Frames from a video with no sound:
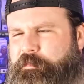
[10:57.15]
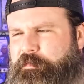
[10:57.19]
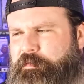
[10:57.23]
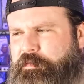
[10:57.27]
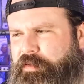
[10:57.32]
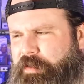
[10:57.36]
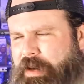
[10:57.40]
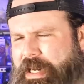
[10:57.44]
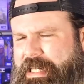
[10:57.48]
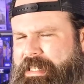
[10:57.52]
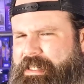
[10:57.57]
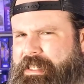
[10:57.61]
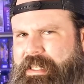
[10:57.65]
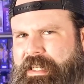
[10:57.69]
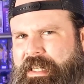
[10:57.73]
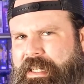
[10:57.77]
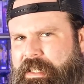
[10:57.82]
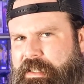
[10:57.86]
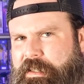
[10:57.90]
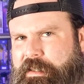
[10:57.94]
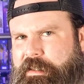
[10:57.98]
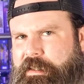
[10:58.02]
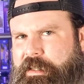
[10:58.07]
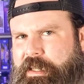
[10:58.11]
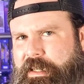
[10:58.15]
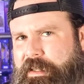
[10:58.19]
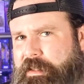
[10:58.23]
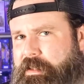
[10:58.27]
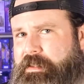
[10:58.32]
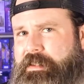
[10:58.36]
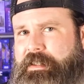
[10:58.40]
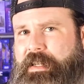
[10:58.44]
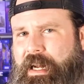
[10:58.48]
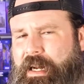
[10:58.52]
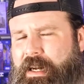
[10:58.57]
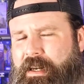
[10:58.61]
praising it the
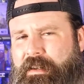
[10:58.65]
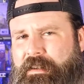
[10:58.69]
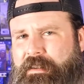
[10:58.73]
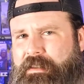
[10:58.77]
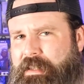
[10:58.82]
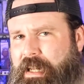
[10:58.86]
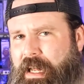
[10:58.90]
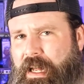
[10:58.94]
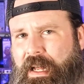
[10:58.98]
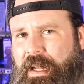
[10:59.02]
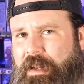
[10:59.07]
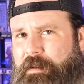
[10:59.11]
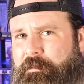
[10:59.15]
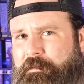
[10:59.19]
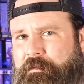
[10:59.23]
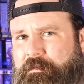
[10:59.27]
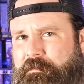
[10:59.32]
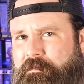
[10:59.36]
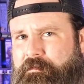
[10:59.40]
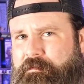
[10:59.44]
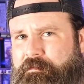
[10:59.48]
entire time.